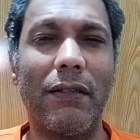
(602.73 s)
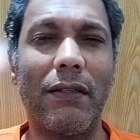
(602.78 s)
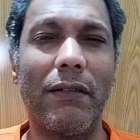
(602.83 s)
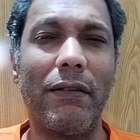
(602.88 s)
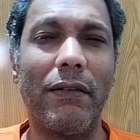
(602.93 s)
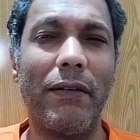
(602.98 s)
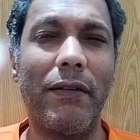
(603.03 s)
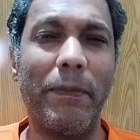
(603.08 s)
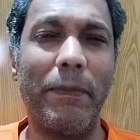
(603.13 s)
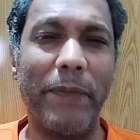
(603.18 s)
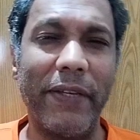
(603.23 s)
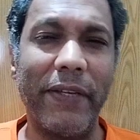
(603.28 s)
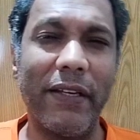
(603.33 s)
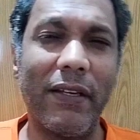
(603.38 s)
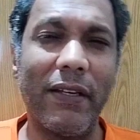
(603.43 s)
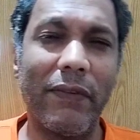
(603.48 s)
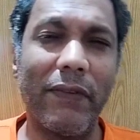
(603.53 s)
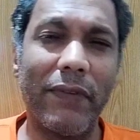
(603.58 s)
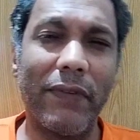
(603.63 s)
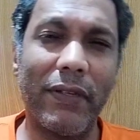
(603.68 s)

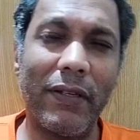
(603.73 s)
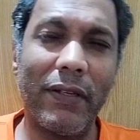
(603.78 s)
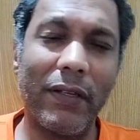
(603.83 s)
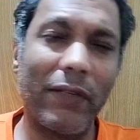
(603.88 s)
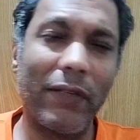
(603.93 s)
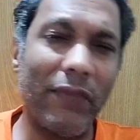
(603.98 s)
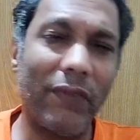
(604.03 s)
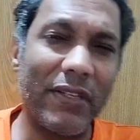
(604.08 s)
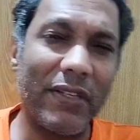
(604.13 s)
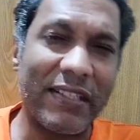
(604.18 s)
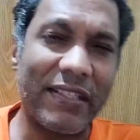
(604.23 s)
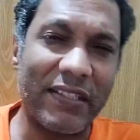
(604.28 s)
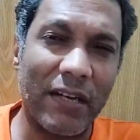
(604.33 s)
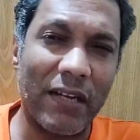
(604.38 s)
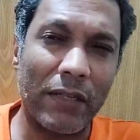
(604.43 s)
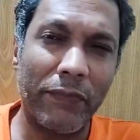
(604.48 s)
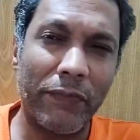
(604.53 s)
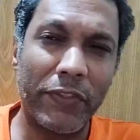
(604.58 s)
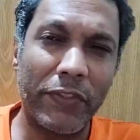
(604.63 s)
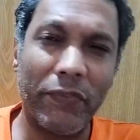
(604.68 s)
repair work will
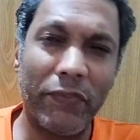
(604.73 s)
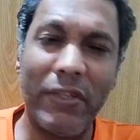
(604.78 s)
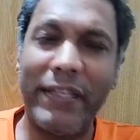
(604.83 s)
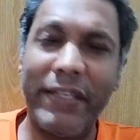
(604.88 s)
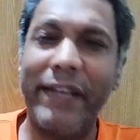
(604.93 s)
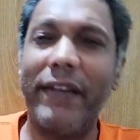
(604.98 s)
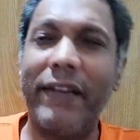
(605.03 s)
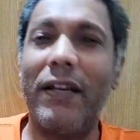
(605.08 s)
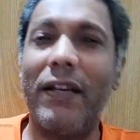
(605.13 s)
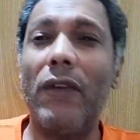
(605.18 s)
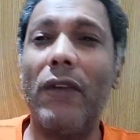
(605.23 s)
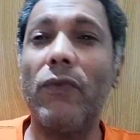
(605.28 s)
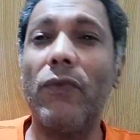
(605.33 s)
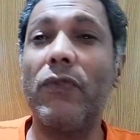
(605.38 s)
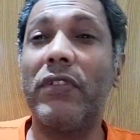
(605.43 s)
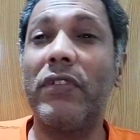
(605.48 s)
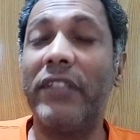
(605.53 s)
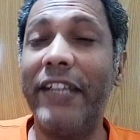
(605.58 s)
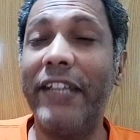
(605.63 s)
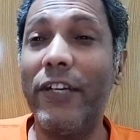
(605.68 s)
start, which will take
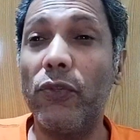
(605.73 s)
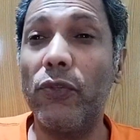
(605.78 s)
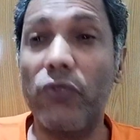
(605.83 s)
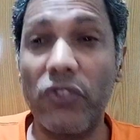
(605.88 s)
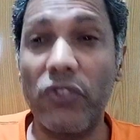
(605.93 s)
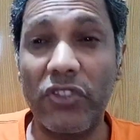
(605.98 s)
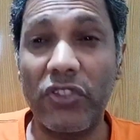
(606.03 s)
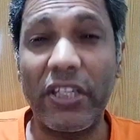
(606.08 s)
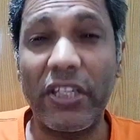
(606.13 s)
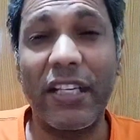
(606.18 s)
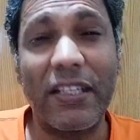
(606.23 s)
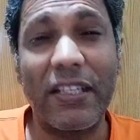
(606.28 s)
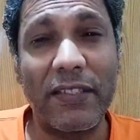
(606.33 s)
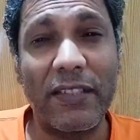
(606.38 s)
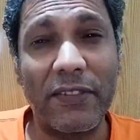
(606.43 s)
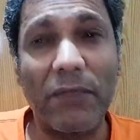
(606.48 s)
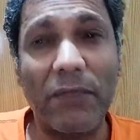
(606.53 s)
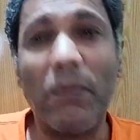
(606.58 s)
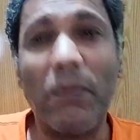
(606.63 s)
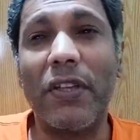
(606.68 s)
around 3 to
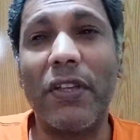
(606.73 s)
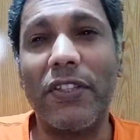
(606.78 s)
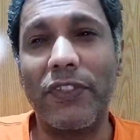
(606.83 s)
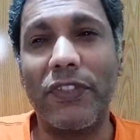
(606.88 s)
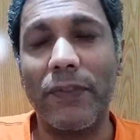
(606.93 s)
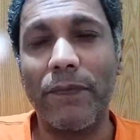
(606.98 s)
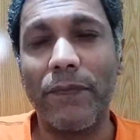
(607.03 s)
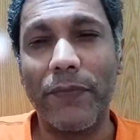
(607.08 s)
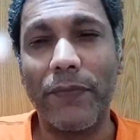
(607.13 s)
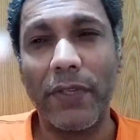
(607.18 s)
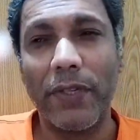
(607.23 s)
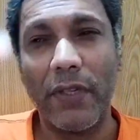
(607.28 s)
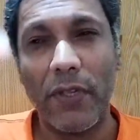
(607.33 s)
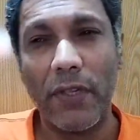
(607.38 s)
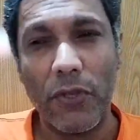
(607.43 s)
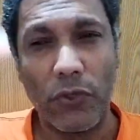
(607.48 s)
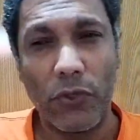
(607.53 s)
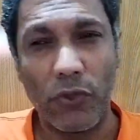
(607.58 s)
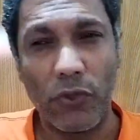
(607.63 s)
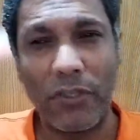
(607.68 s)
6 months.
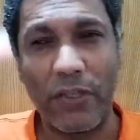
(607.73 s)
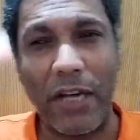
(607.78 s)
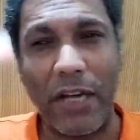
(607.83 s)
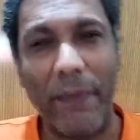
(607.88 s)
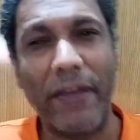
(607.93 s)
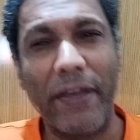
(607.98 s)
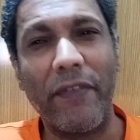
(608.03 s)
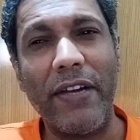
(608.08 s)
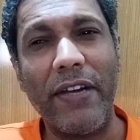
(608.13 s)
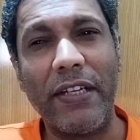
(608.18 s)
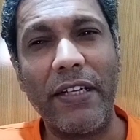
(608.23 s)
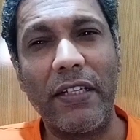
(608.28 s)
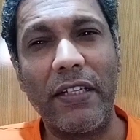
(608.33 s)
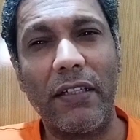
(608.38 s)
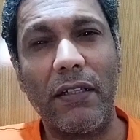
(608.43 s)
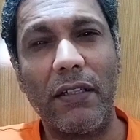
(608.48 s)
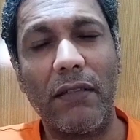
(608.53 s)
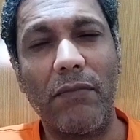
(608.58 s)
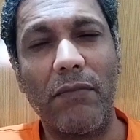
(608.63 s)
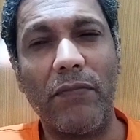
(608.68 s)
So coming
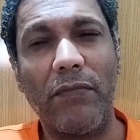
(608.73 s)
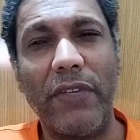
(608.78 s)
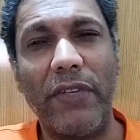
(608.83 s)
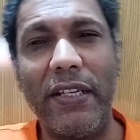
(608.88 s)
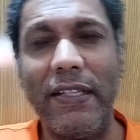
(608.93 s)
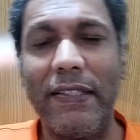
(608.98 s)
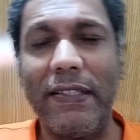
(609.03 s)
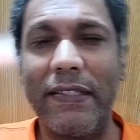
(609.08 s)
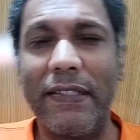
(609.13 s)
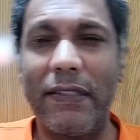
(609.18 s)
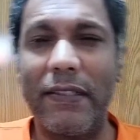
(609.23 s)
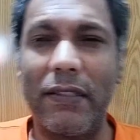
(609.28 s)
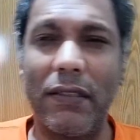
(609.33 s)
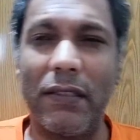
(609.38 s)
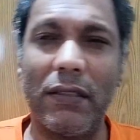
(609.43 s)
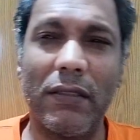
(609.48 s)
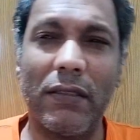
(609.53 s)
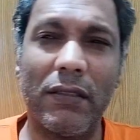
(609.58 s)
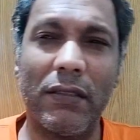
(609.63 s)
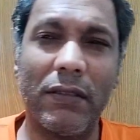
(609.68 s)
winter is
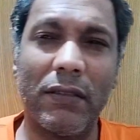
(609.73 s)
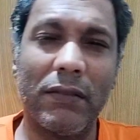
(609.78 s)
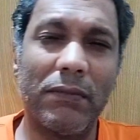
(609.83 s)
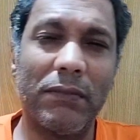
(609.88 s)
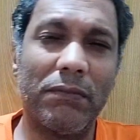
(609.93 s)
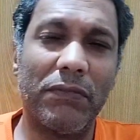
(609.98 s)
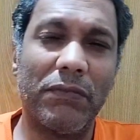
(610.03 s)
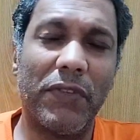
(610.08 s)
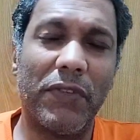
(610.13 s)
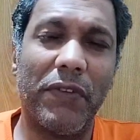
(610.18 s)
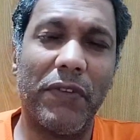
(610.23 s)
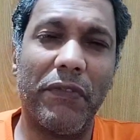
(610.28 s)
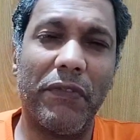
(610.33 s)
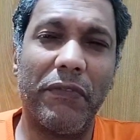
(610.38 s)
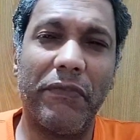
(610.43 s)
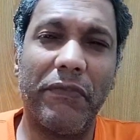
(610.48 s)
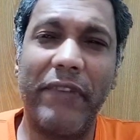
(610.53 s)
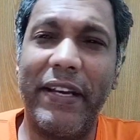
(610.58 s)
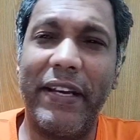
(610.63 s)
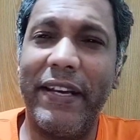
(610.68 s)

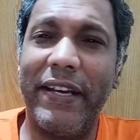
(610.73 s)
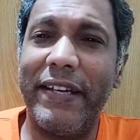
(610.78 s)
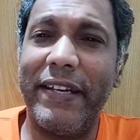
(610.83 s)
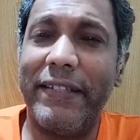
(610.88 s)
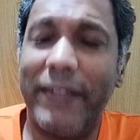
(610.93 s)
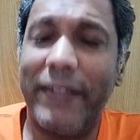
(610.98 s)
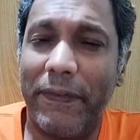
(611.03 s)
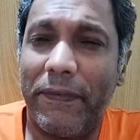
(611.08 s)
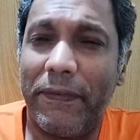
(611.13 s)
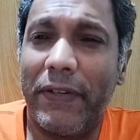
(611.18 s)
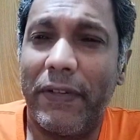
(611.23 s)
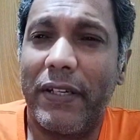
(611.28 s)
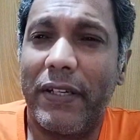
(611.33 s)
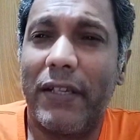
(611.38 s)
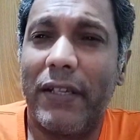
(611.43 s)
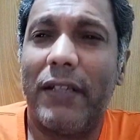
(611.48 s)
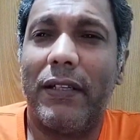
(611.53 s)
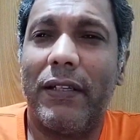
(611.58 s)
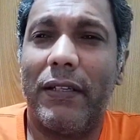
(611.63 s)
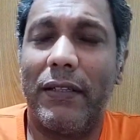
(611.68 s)
very
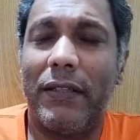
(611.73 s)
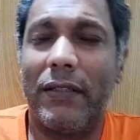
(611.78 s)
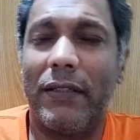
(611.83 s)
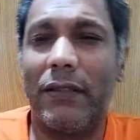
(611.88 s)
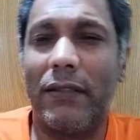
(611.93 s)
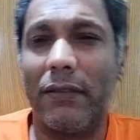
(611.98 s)
difficult.